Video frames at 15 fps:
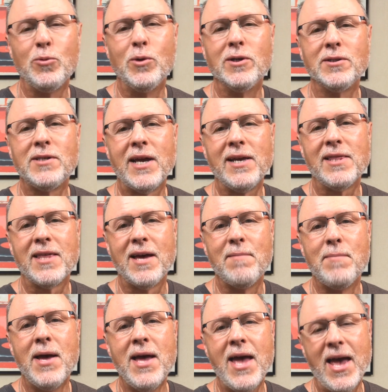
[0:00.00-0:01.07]
will take
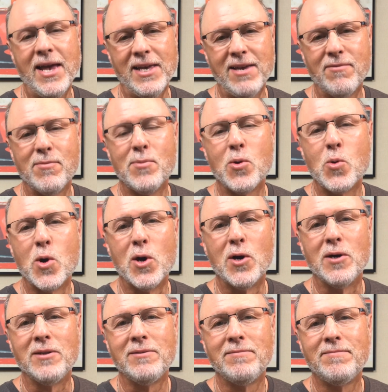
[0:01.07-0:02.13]
them and give them a
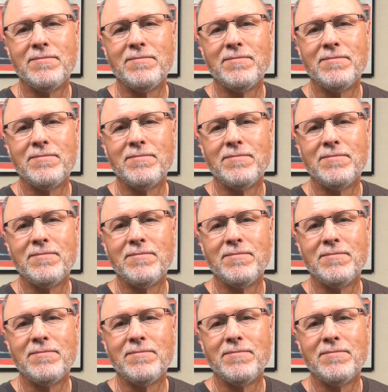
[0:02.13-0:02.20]
whirl.